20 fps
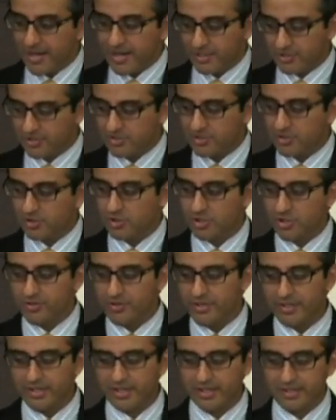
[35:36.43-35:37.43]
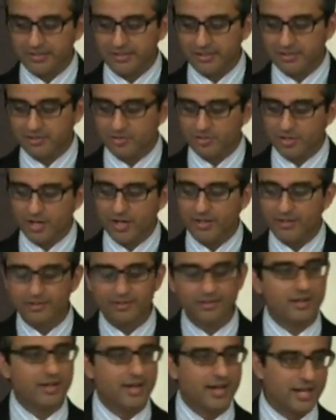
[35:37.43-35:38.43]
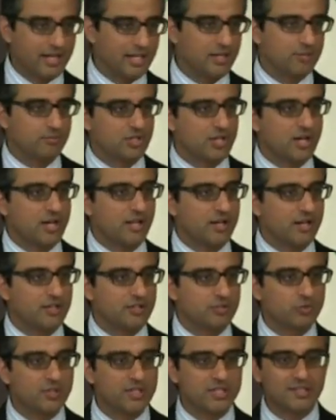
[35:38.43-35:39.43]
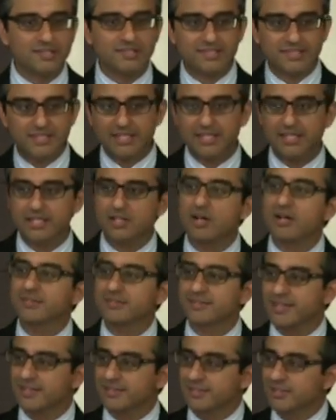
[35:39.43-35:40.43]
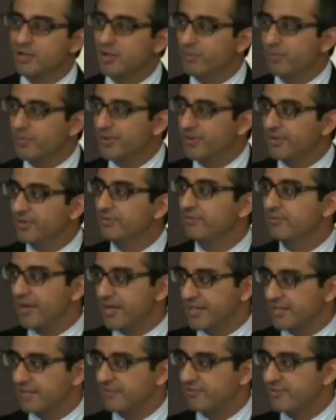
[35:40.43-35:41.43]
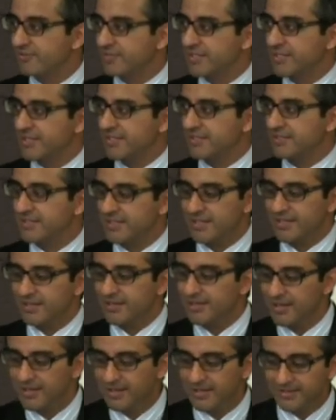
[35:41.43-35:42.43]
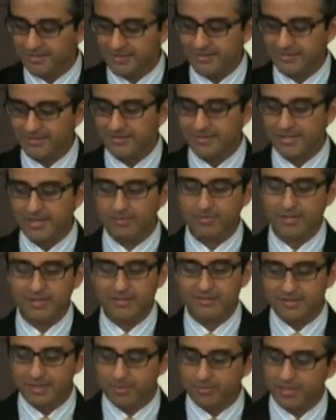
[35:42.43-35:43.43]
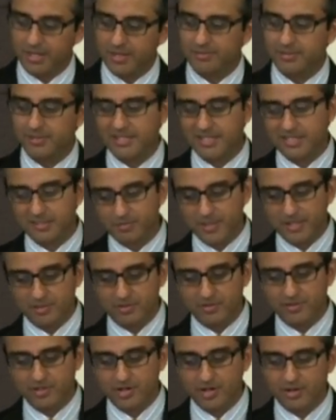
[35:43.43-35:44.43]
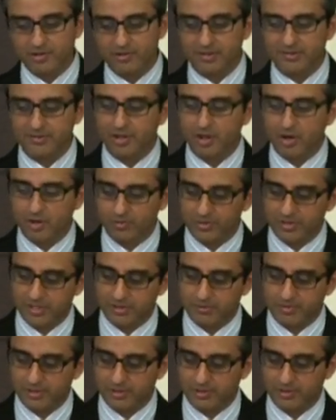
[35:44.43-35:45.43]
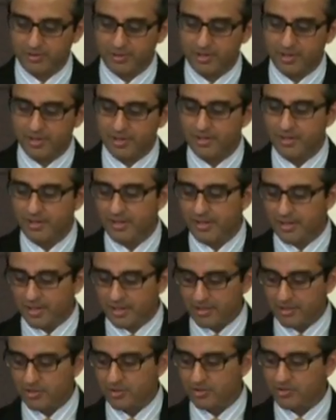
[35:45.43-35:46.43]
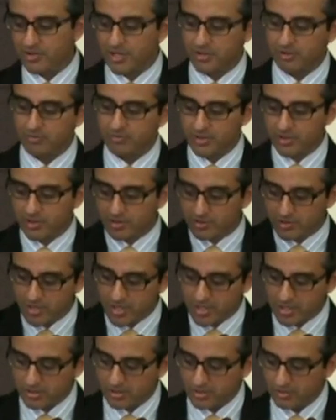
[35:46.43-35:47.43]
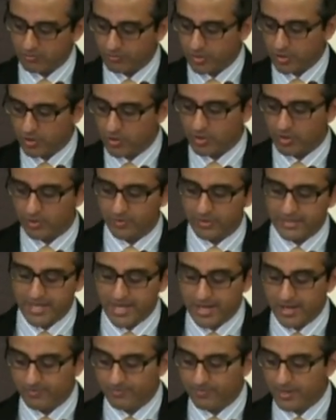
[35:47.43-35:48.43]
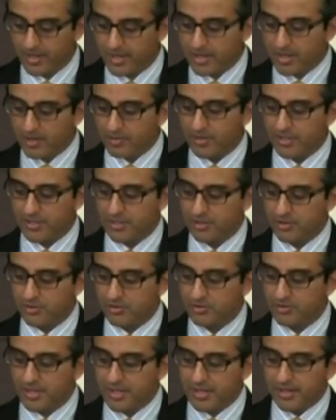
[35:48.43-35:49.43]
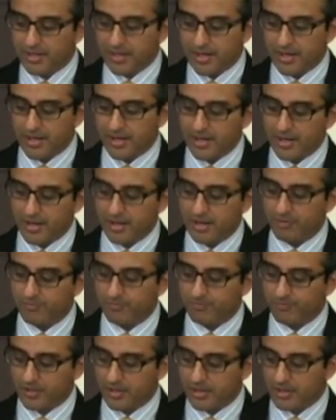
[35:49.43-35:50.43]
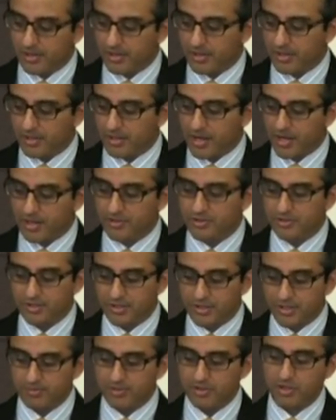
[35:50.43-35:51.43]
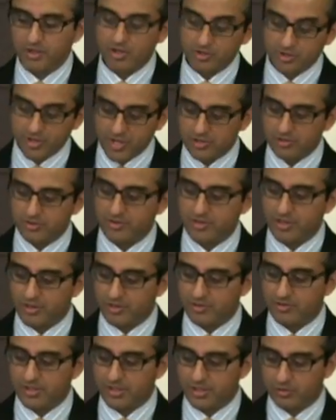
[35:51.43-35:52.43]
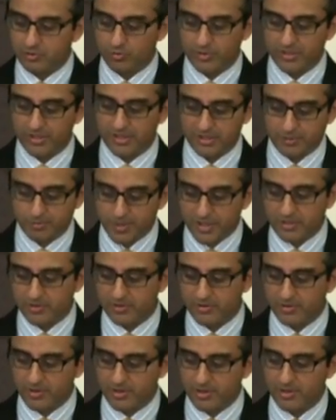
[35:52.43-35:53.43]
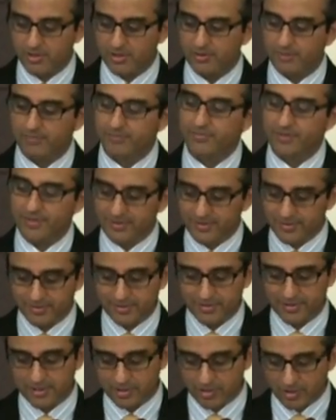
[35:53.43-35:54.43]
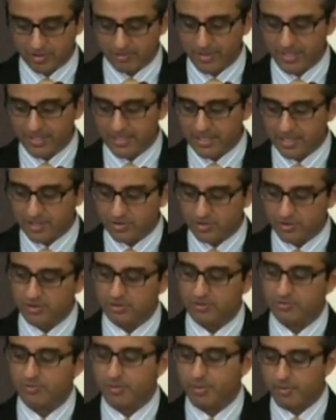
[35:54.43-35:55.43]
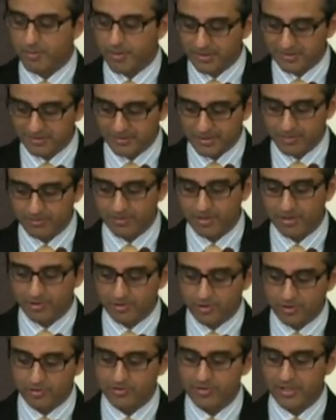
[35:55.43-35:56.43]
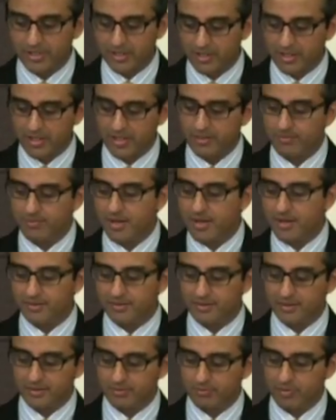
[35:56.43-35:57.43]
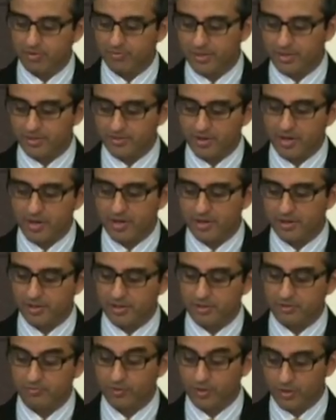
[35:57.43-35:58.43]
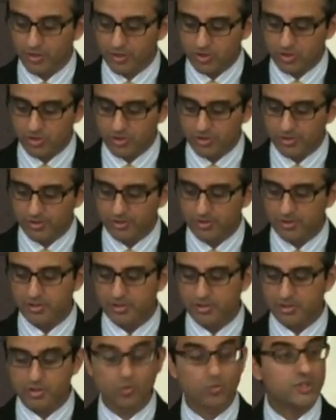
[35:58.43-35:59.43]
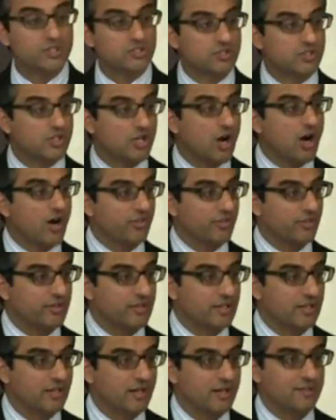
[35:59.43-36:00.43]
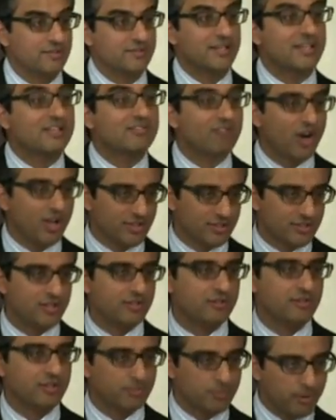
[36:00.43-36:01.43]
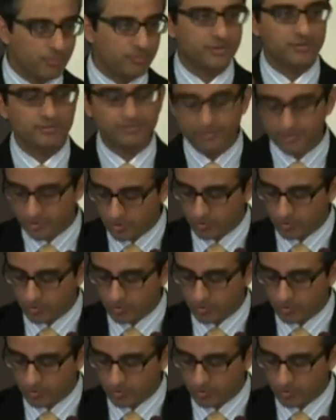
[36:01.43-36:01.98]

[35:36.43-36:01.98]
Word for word: and just to show that that continues on, Hakim Shah al-Qazwini, sitting in Constantinople, writing in 1519, says the same thing. Some claim that the expansion of the arteries, along with the expansion of the heart, and the contraction with the contraction, if we go all the way down, right, he goes, uh, uh, others claim that the contraction of the artery is with the expansion of the heart. This is the teaching of many ancients. From amongst them, there are those that claim that the movement of the heart is volitional, to which the author inclines. Involuntary, remember,